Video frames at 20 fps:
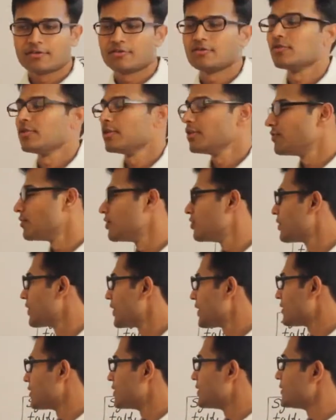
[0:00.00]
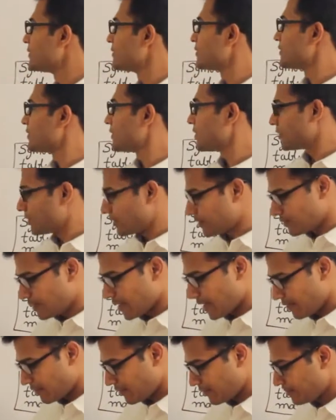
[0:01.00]
So if you look at this
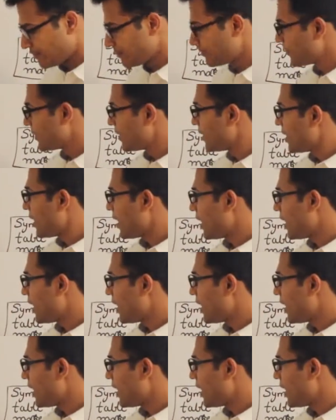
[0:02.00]
diagram,